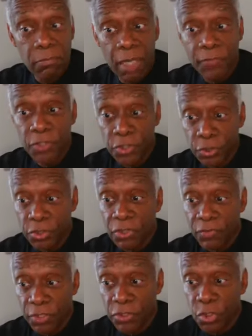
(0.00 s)
of the children
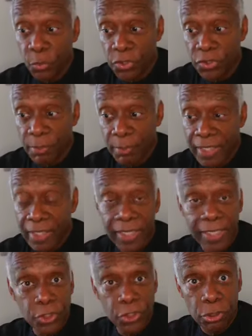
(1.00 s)
of Israel which they make
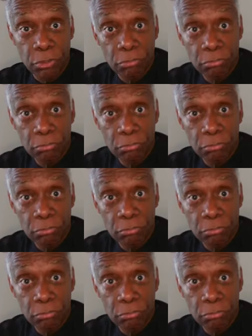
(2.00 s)
against you.